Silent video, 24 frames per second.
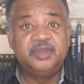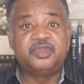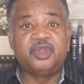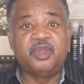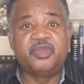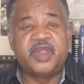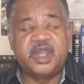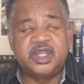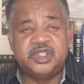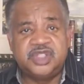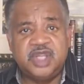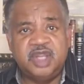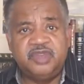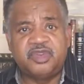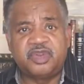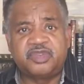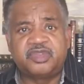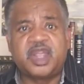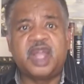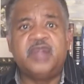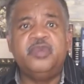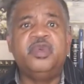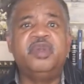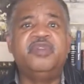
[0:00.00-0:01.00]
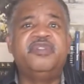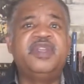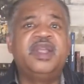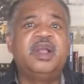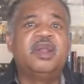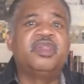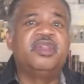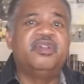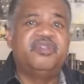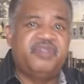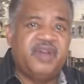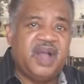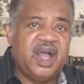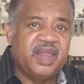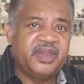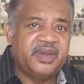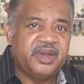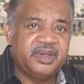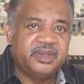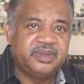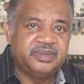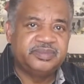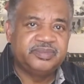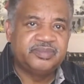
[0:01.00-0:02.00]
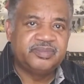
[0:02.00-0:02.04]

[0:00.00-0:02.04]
so that Jesus can reveal the Father.